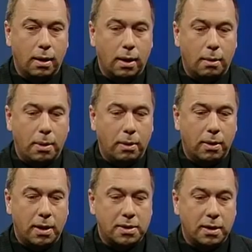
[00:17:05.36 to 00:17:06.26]

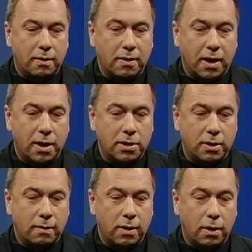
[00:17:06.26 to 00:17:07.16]
about
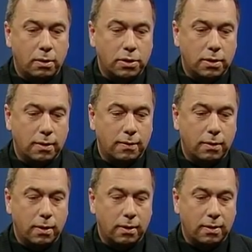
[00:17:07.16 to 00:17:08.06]
acidification of the oceans,
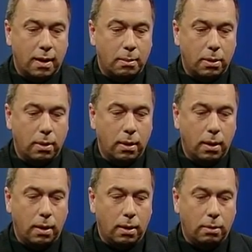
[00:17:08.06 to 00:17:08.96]
for example,
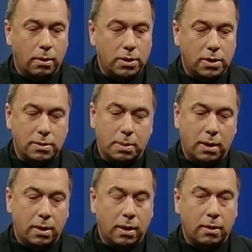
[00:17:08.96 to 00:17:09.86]
which has
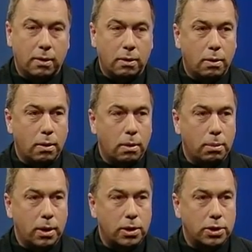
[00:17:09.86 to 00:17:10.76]
been linked to coral
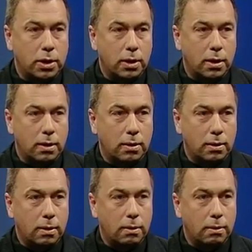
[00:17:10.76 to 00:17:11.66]
bleaching and,
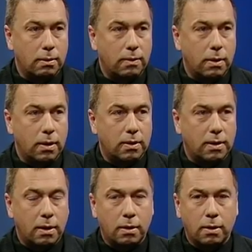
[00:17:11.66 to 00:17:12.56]
you know, various
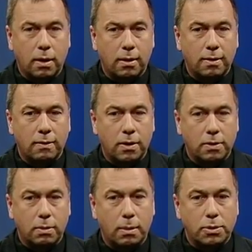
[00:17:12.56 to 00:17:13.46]
other kinds of
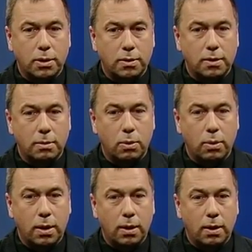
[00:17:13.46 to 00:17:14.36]
disruptions in
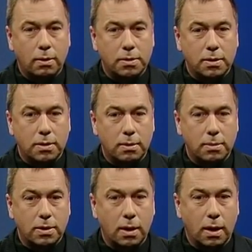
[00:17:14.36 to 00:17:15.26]
marine ecosystems,